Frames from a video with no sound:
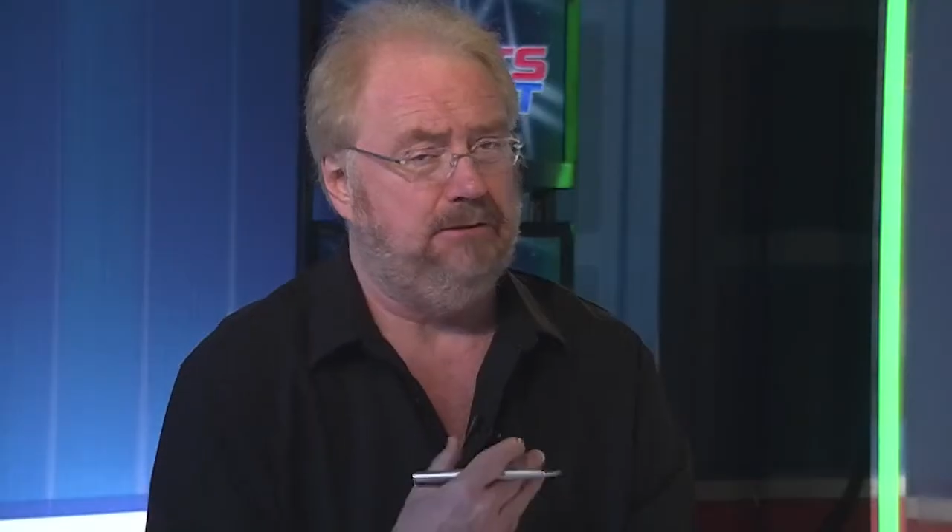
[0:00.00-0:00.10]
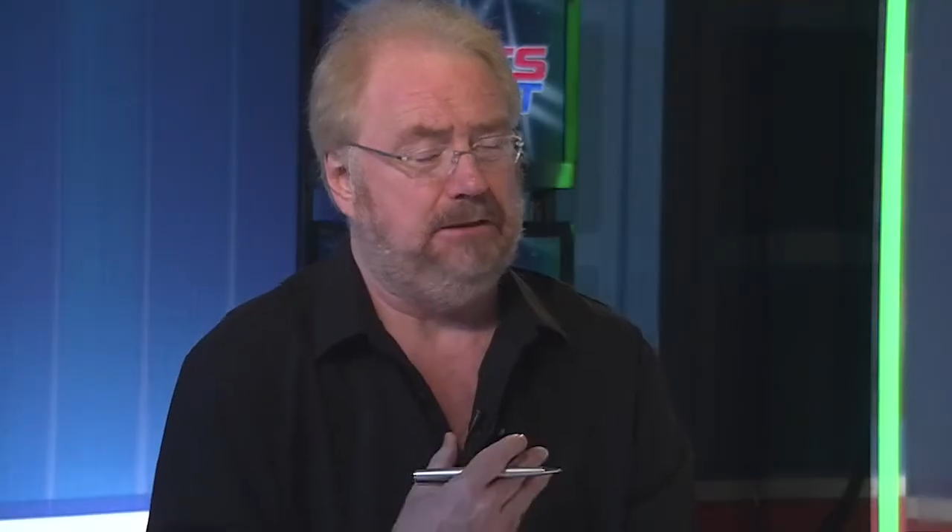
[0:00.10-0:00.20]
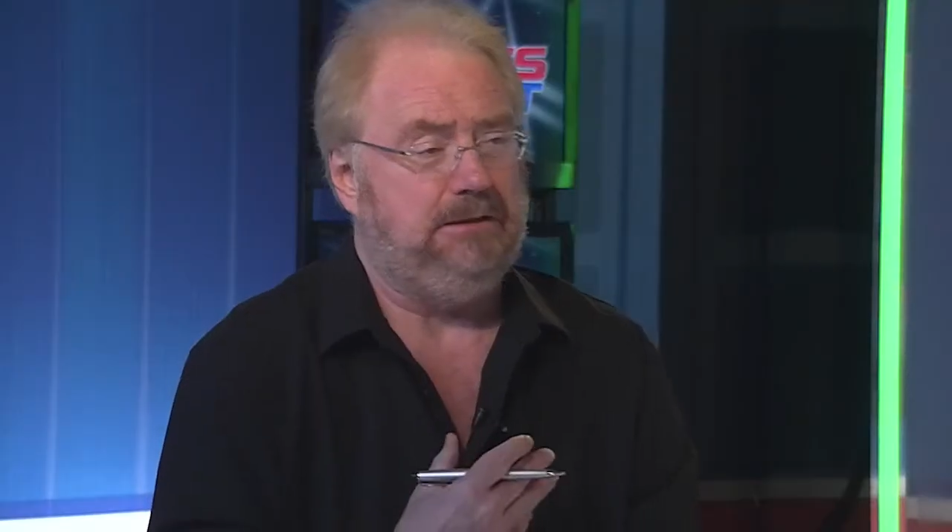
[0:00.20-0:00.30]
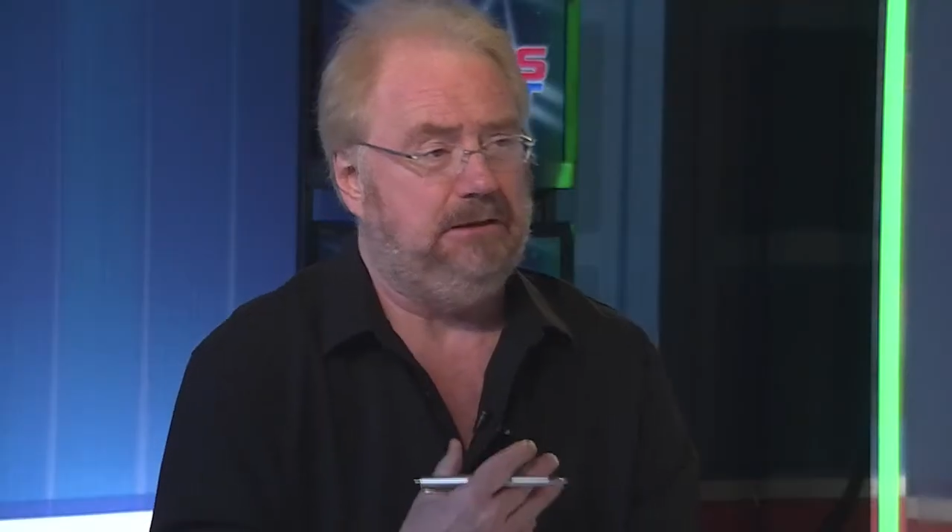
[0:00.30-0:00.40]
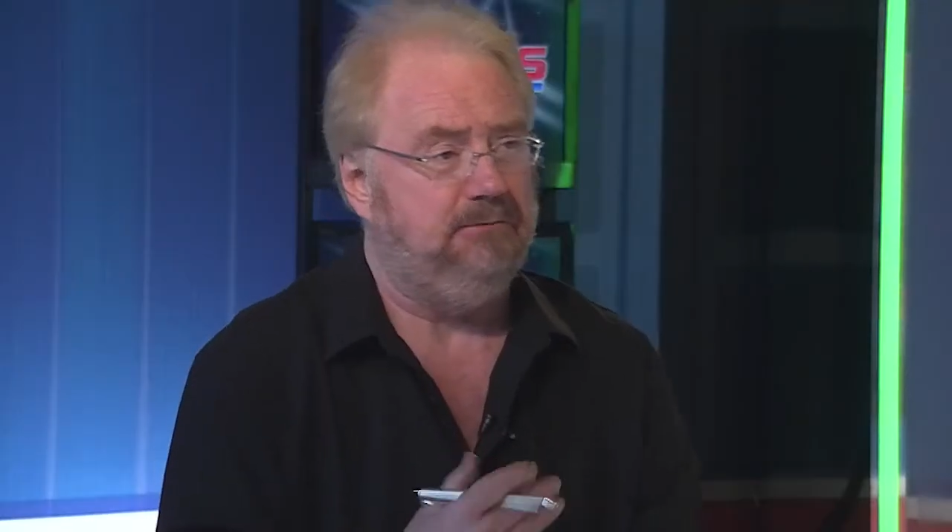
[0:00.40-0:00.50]
my
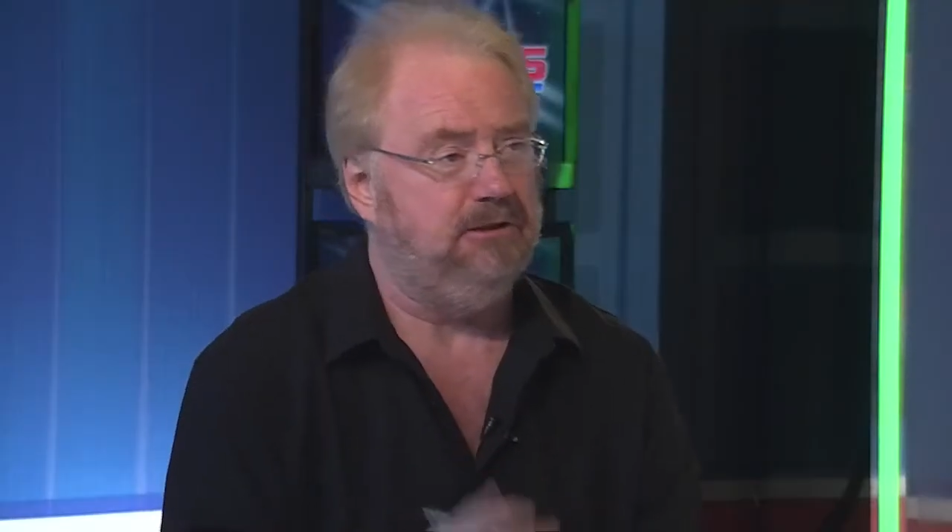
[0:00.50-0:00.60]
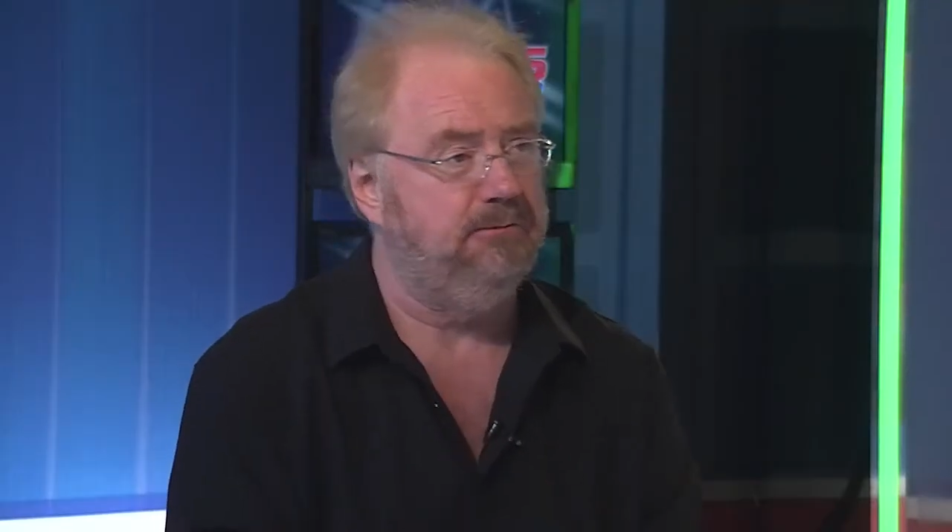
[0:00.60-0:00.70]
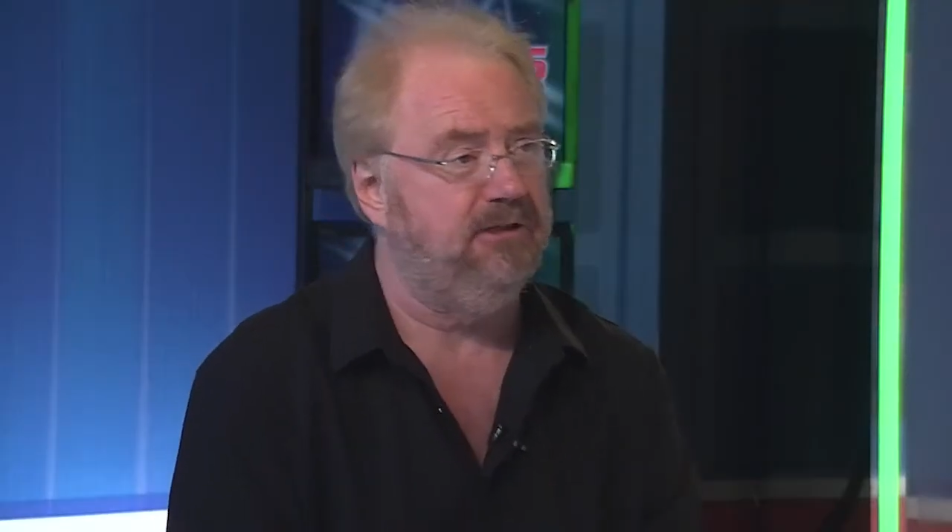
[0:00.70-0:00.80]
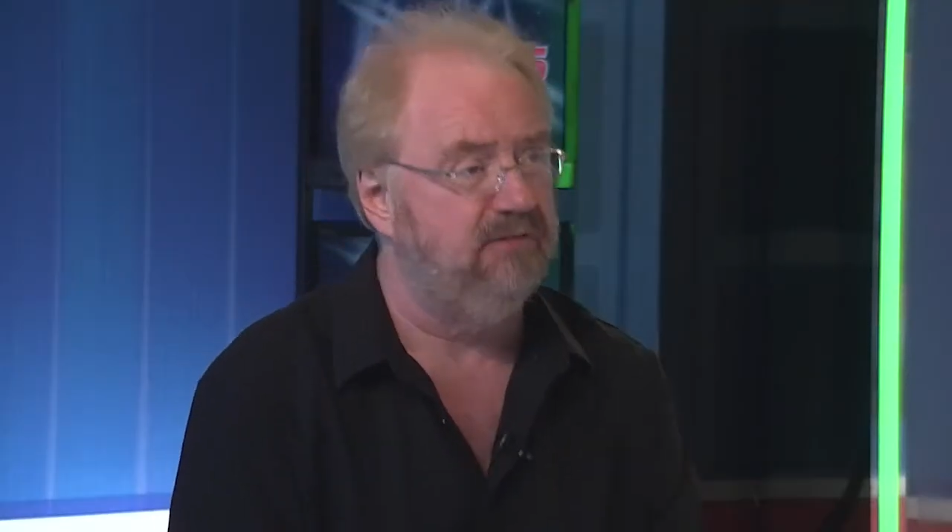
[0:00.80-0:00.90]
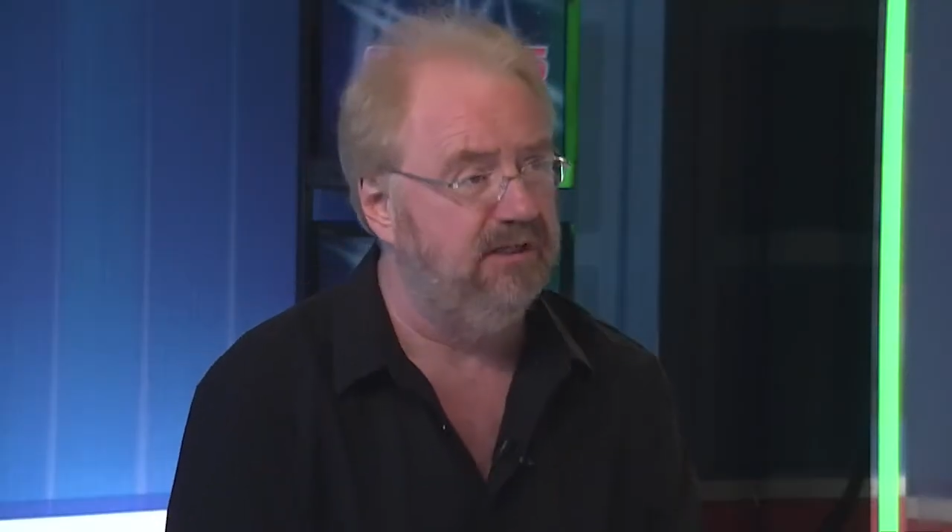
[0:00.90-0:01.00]
team are going to
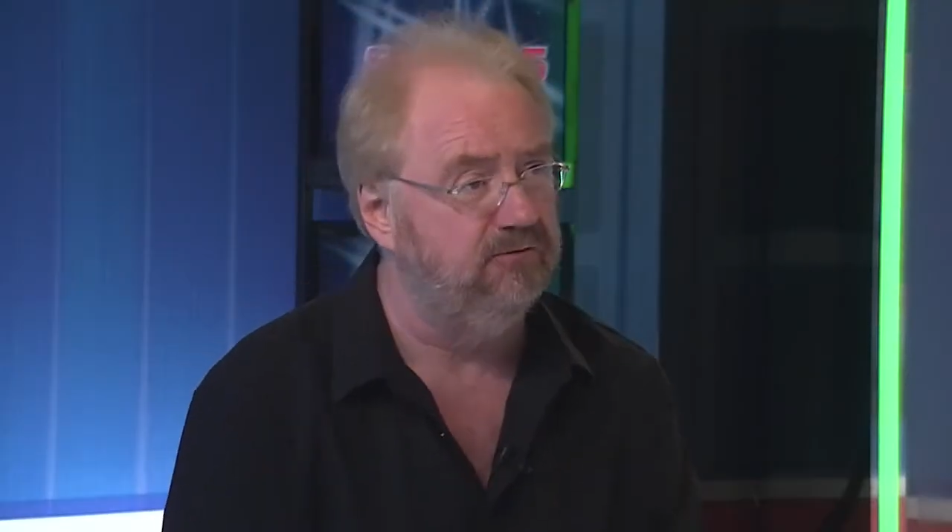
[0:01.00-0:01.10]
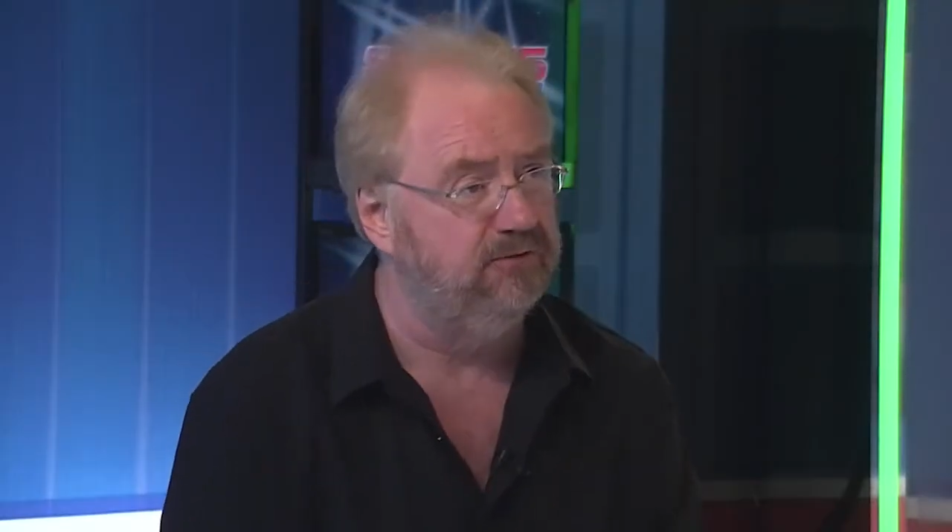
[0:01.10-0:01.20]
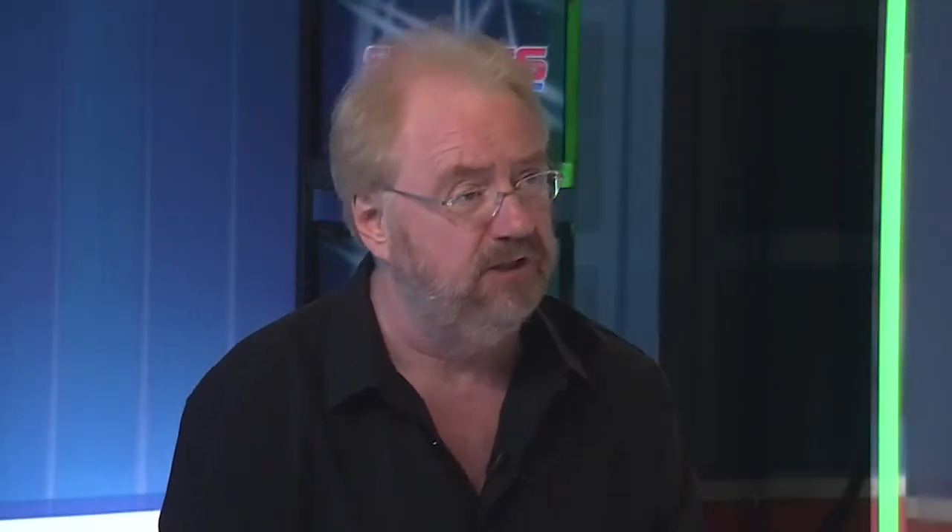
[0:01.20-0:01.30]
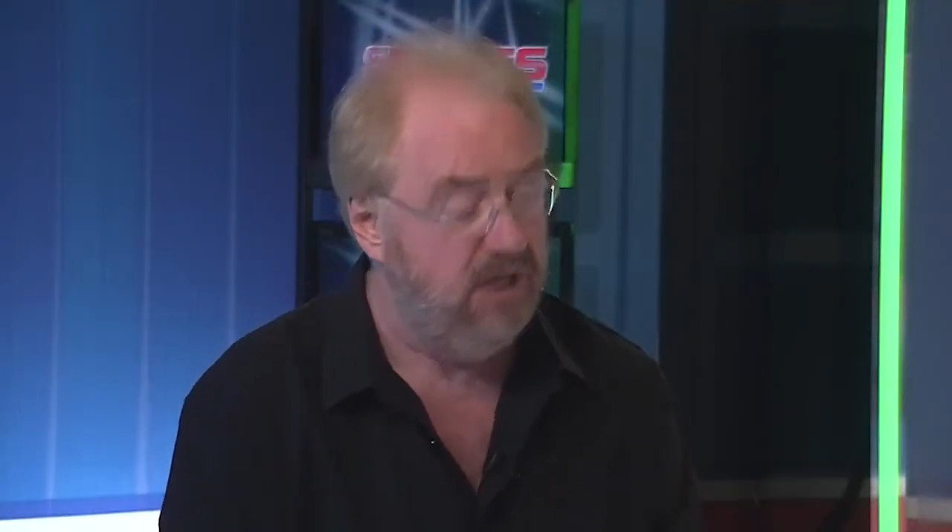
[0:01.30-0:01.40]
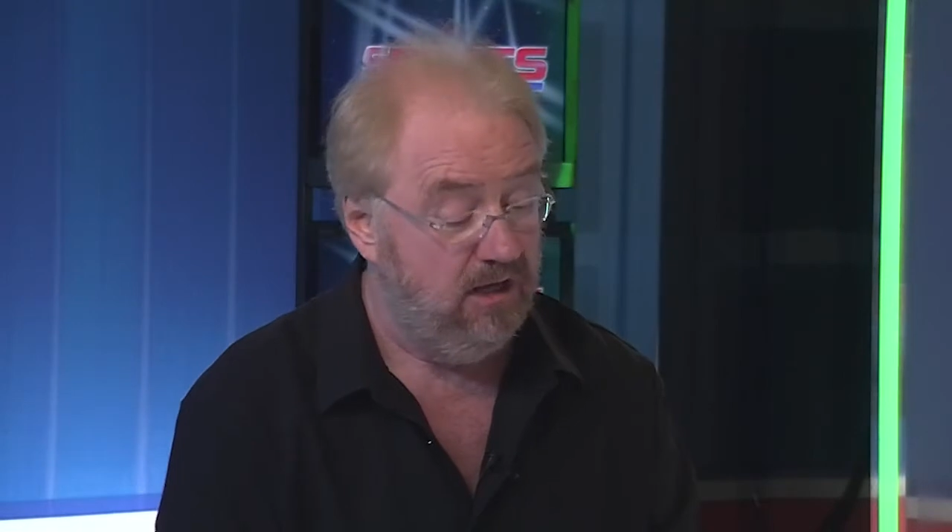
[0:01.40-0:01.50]
be around for